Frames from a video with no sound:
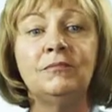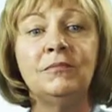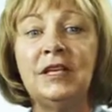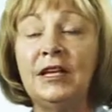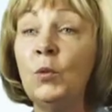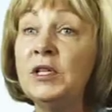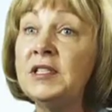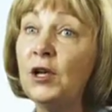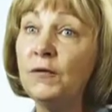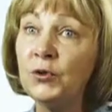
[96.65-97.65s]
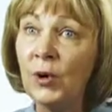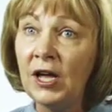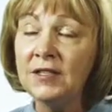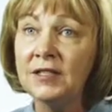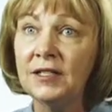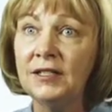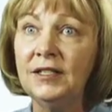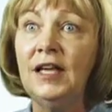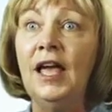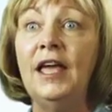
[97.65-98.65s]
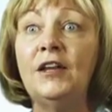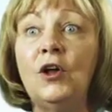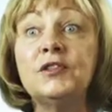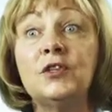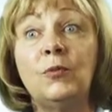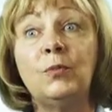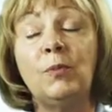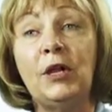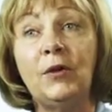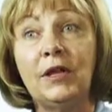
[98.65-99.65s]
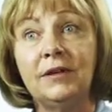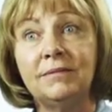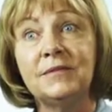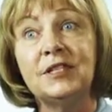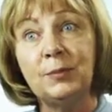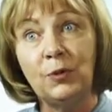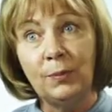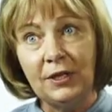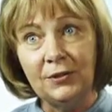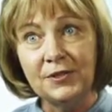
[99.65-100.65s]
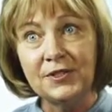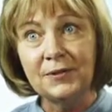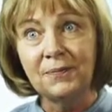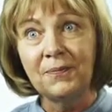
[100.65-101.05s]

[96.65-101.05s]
getting oneself dressed, and also preparing simple meals.